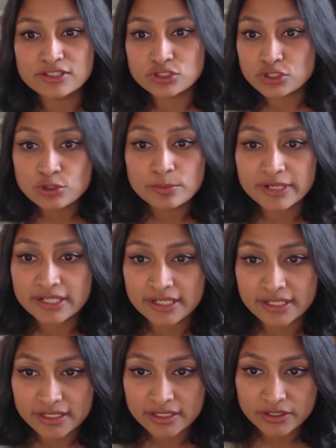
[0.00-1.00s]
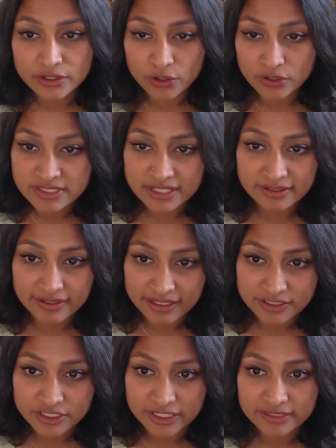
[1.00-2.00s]
too many cooks in the
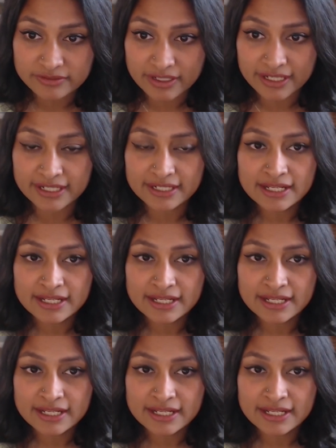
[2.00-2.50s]
kitchen, right?